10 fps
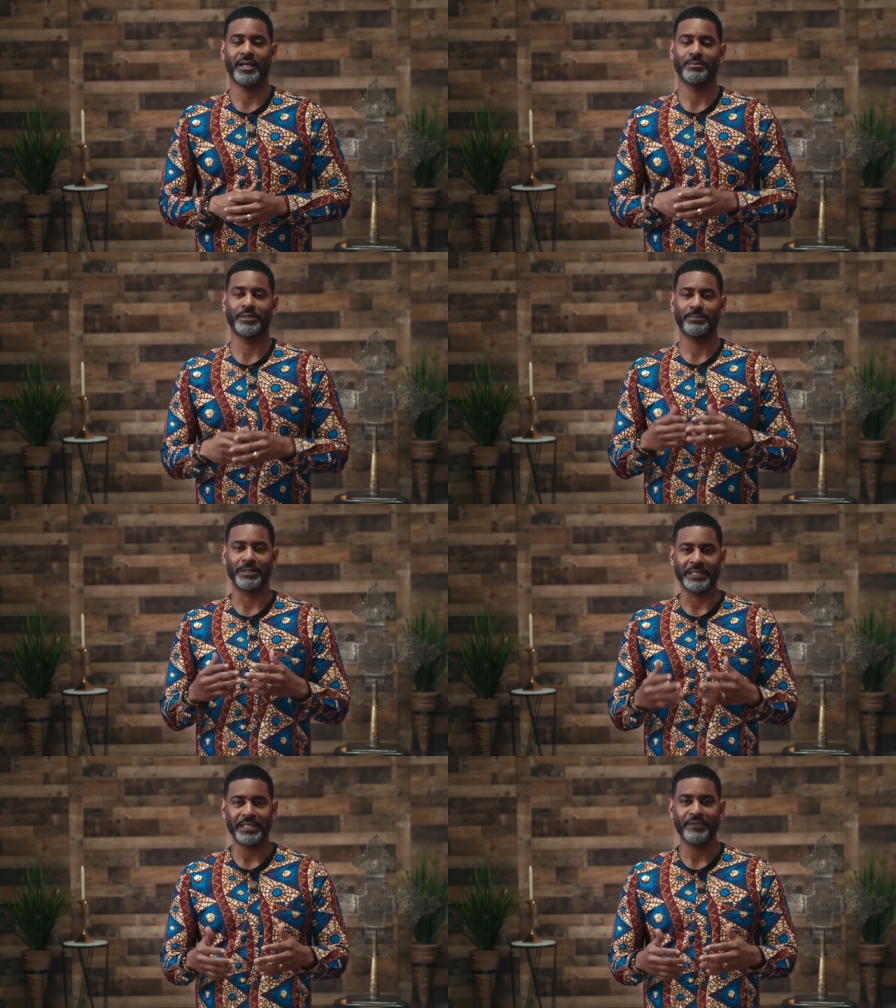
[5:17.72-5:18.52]
but
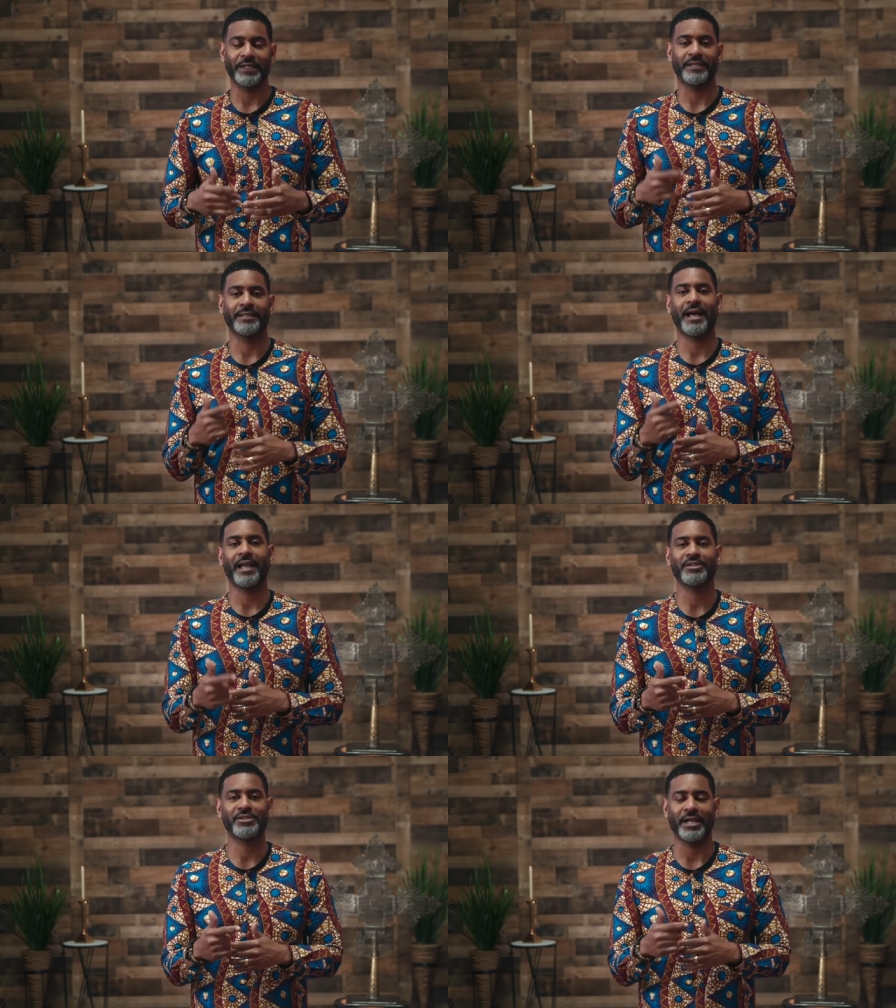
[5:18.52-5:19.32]
believed that
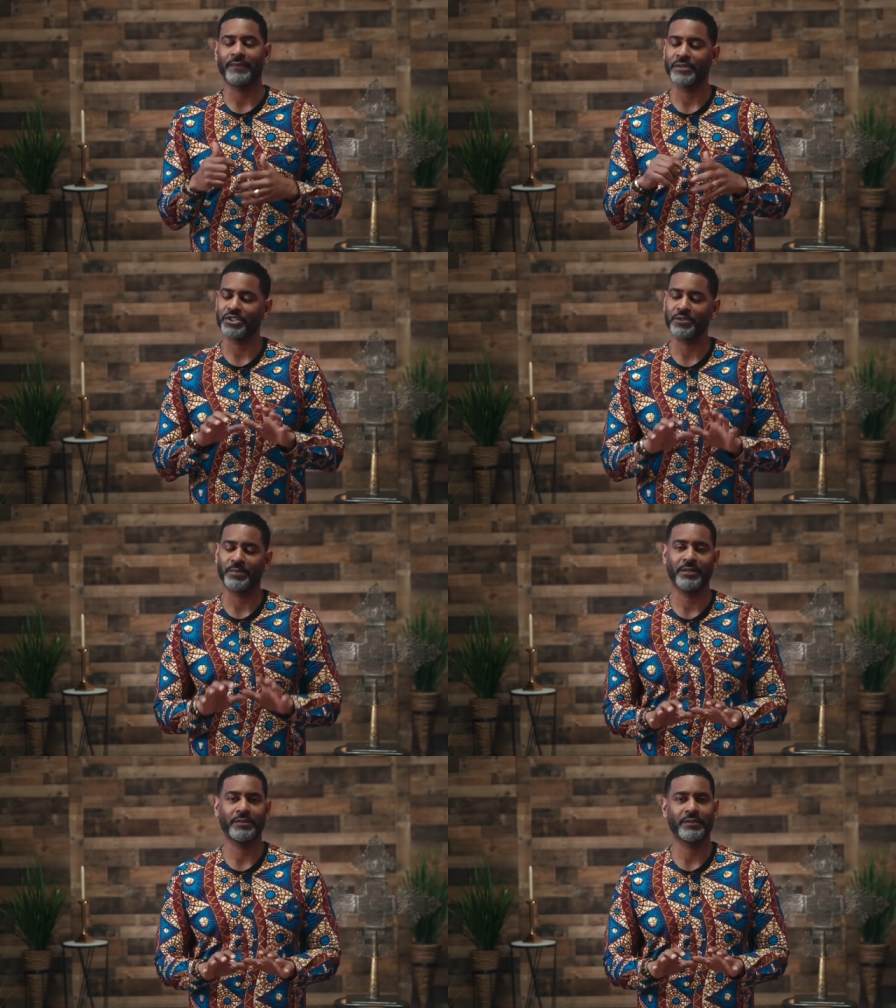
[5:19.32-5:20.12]
knowledge and the
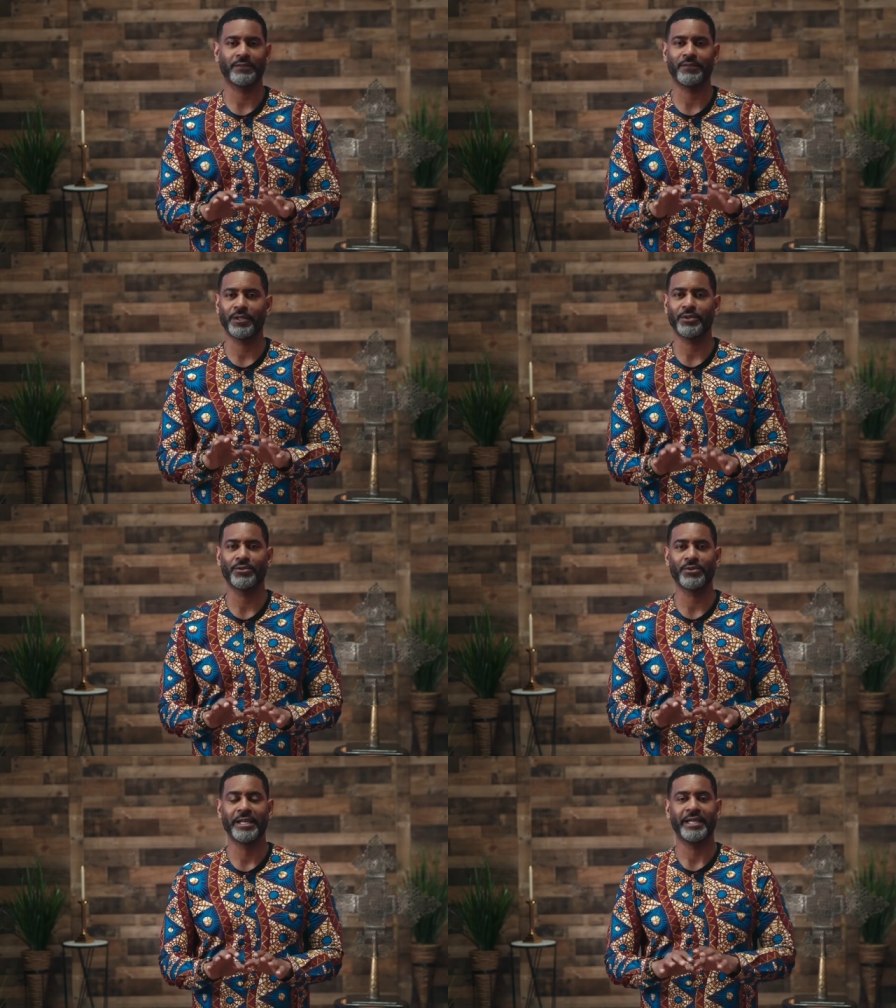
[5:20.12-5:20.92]
spirit
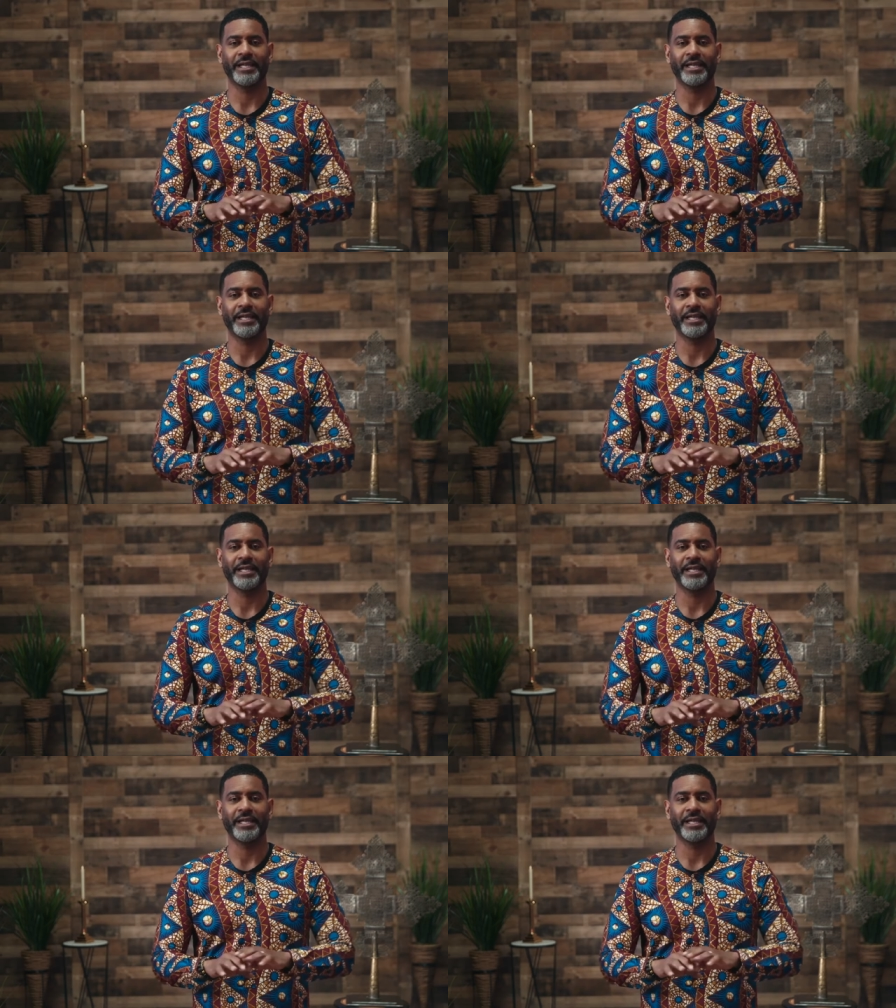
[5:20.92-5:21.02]
flowed